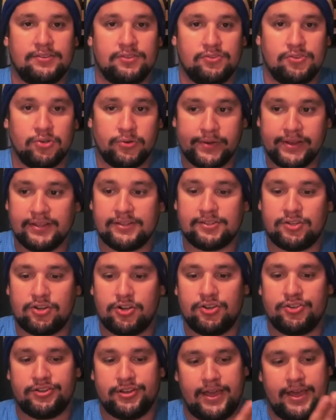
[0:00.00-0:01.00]
to do
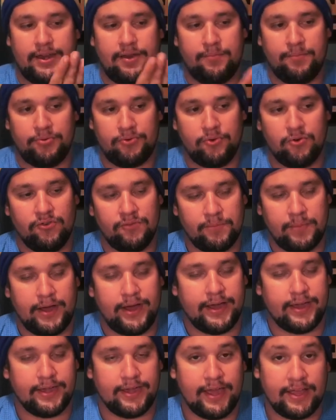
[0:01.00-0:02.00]
research and improve
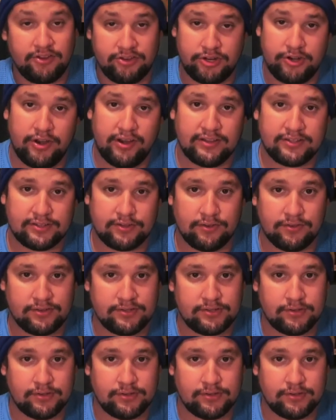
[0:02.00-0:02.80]
my engineering skills.